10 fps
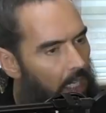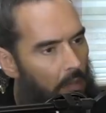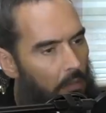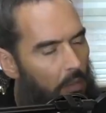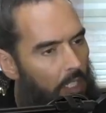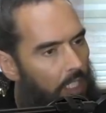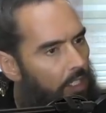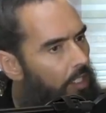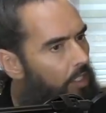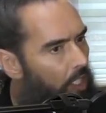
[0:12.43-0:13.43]
I wanted
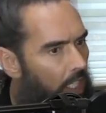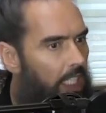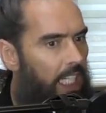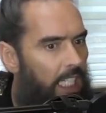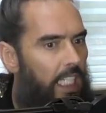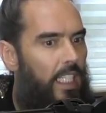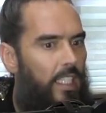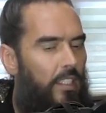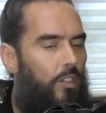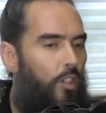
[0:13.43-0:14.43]
to tie that
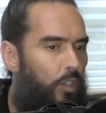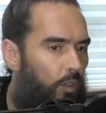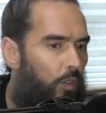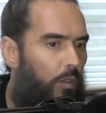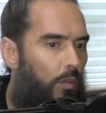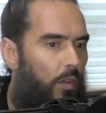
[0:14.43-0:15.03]
into